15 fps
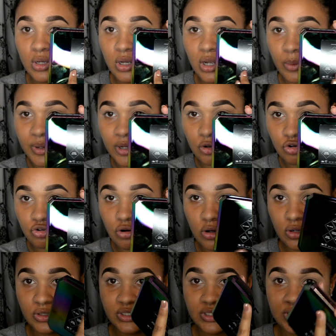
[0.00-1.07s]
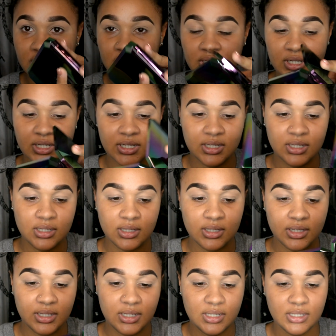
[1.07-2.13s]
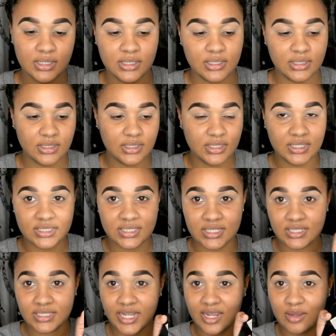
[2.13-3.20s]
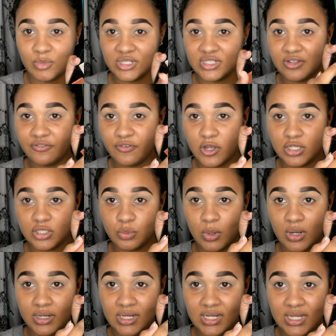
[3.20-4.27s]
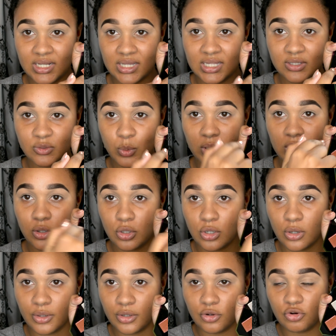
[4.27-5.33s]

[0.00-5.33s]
going across is the same as the first one in this one going